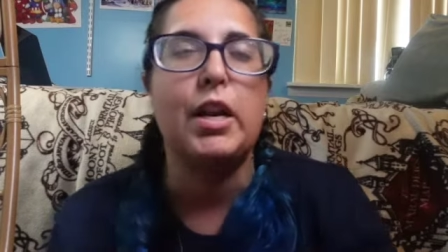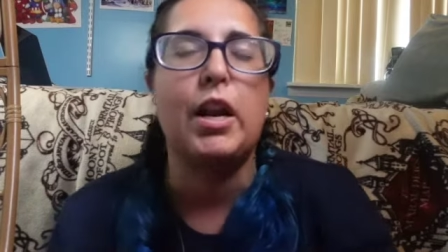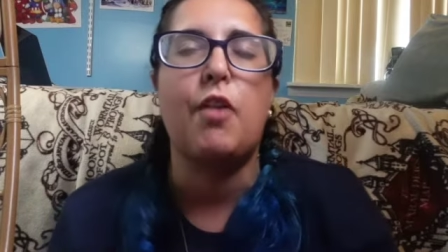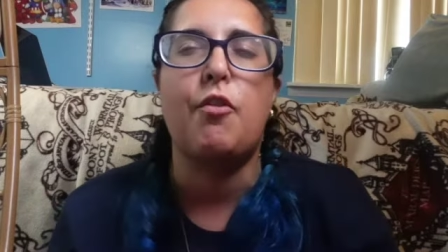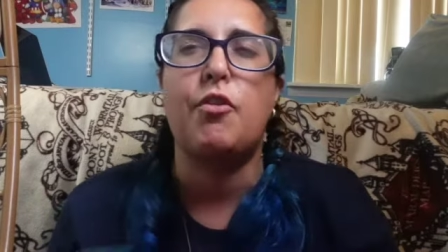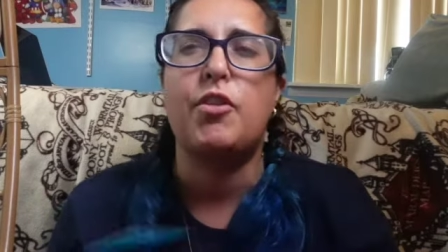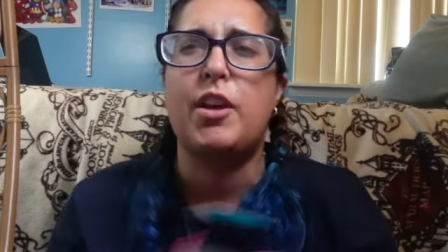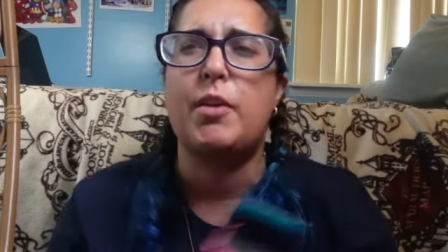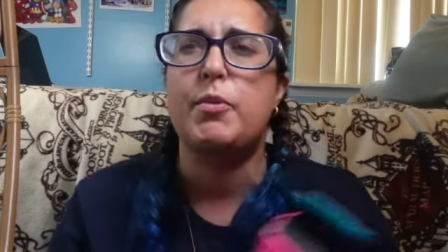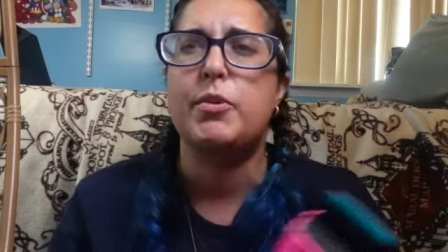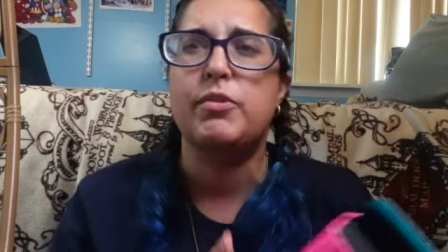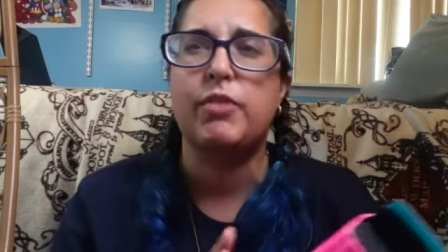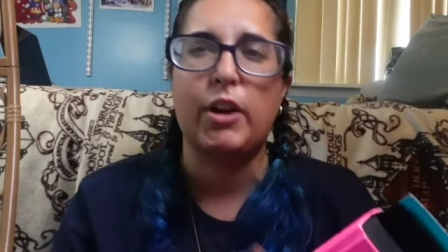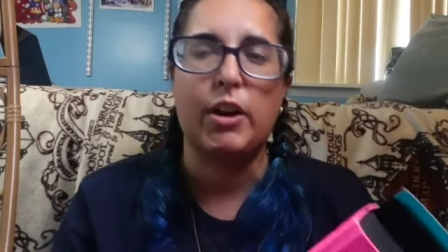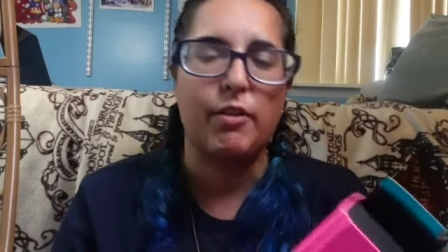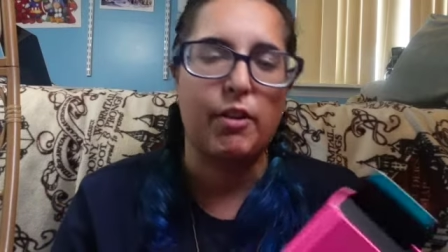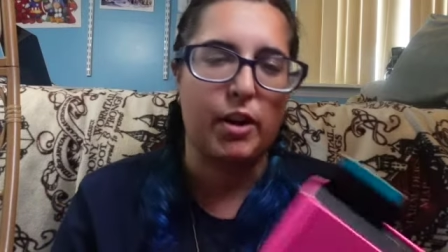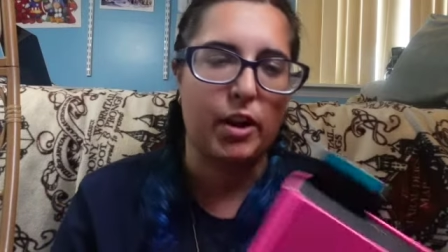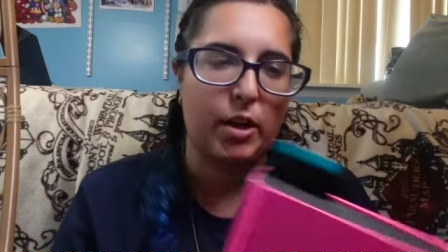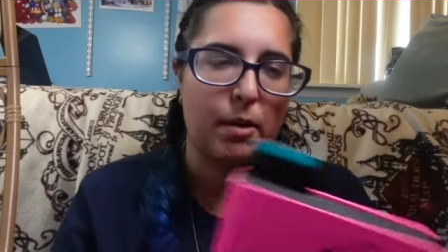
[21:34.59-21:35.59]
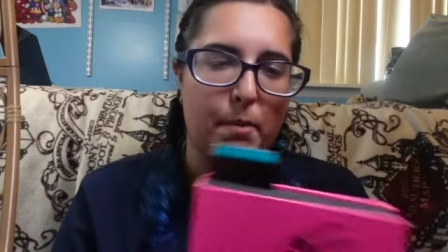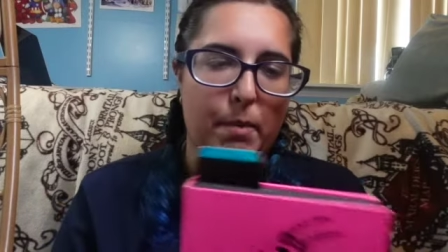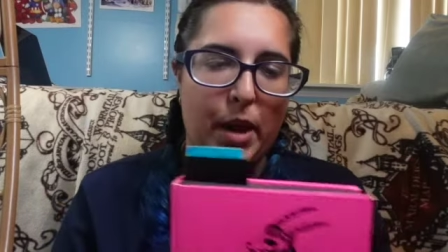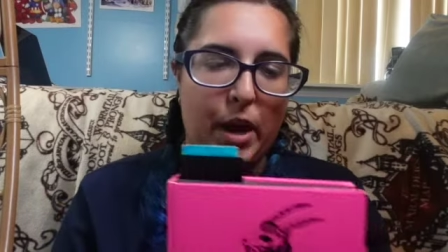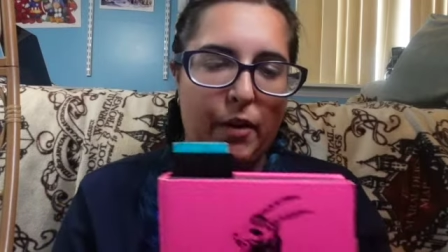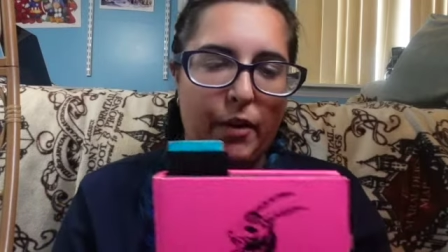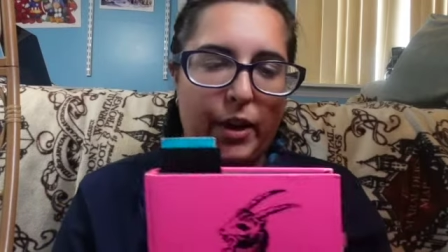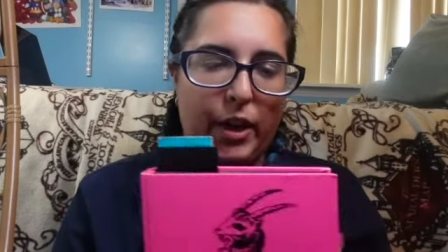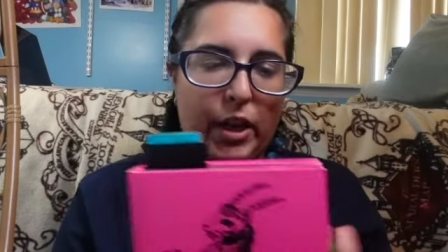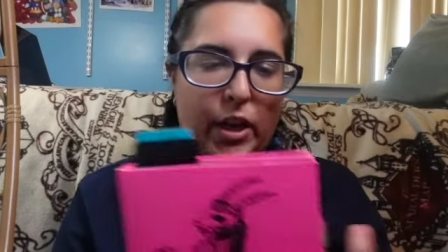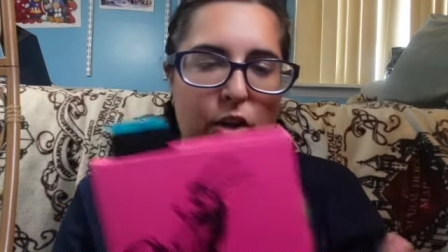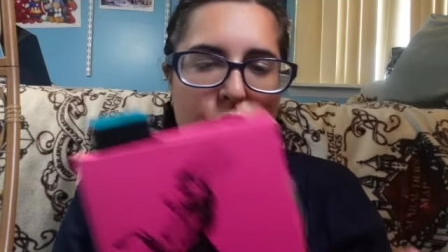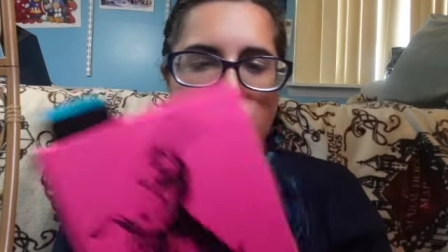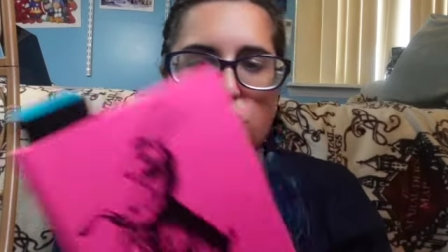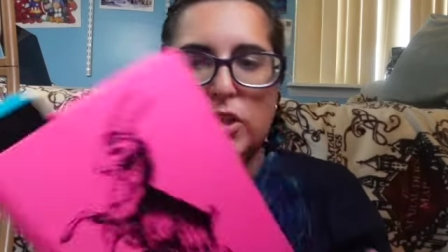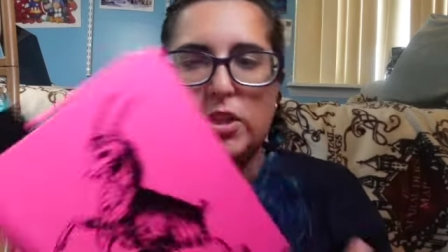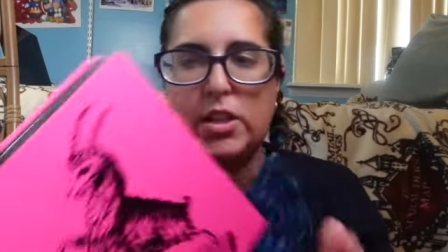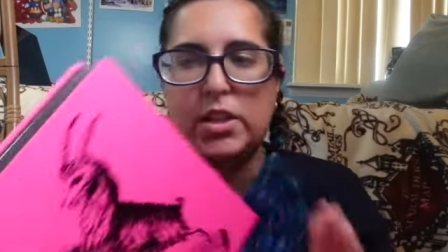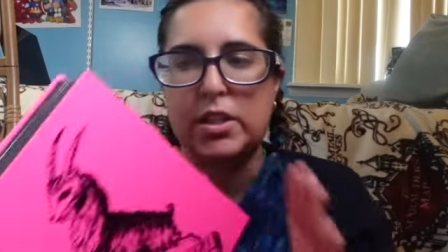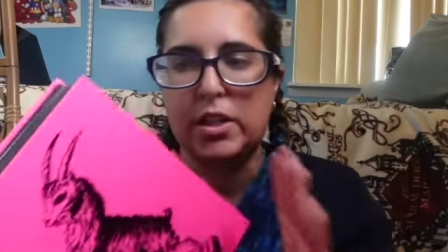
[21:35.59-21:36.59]
And I thought that was very, very compelling, and it
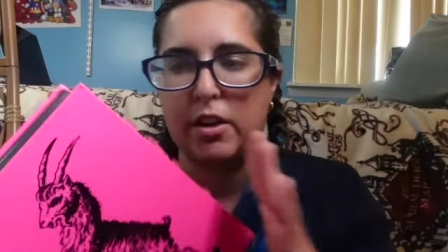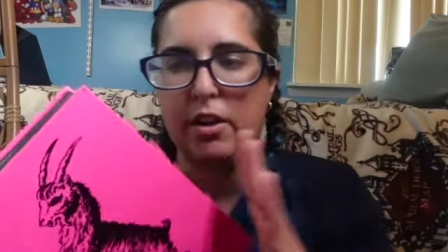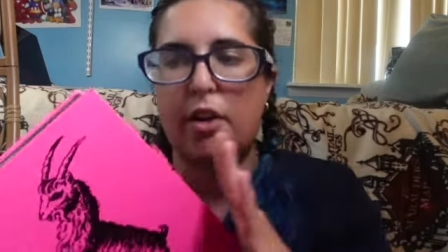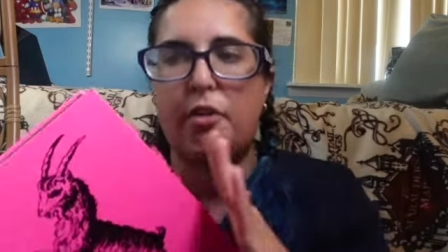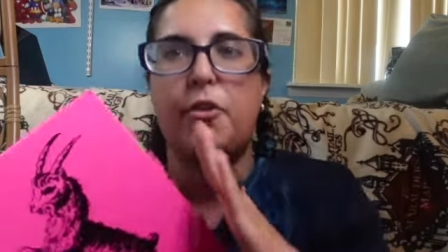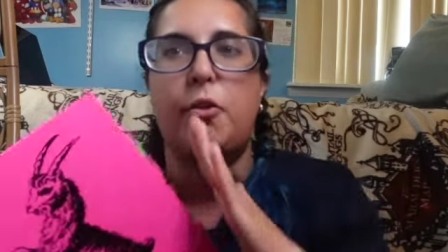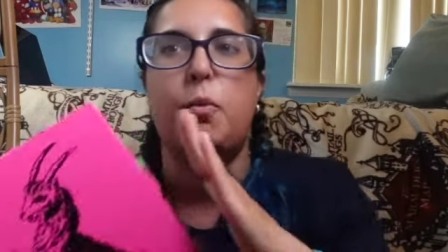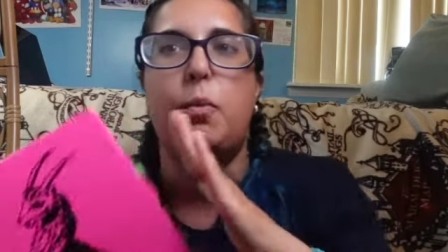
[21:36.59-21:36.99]
just is another